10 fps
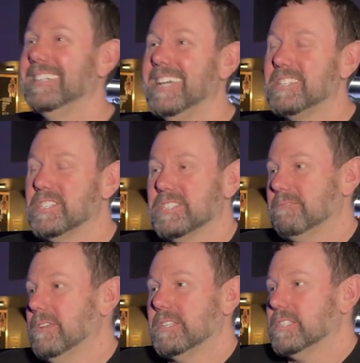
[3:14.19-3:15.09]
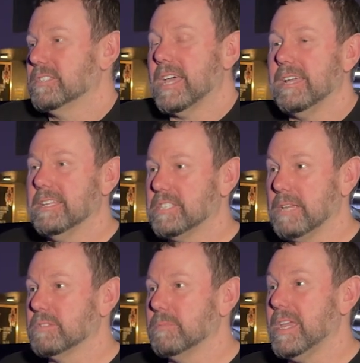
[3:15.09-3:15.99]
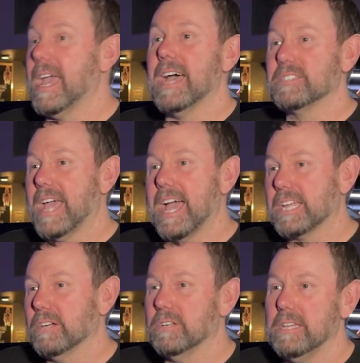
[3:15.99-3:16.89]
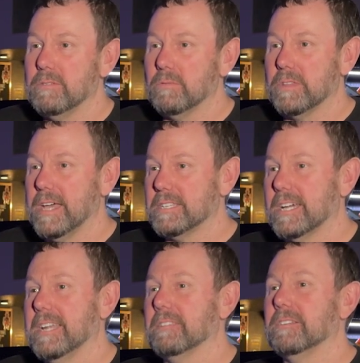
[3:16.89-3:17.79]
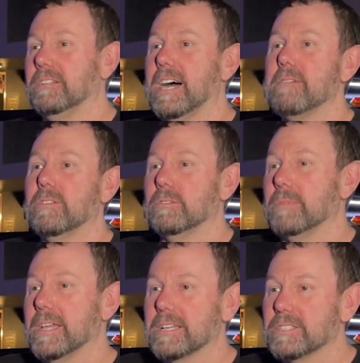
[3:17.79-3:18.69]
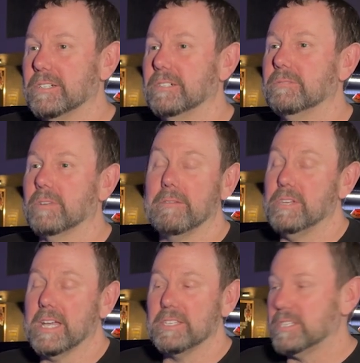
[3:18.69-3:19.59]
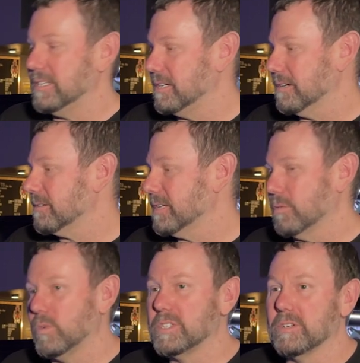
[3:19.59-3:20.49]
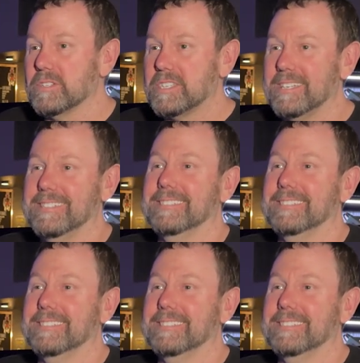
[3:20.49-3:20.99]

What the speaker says: it seems to be as accurate even with that tiny little iPhone mic. So whatever you guys did, you're wizards.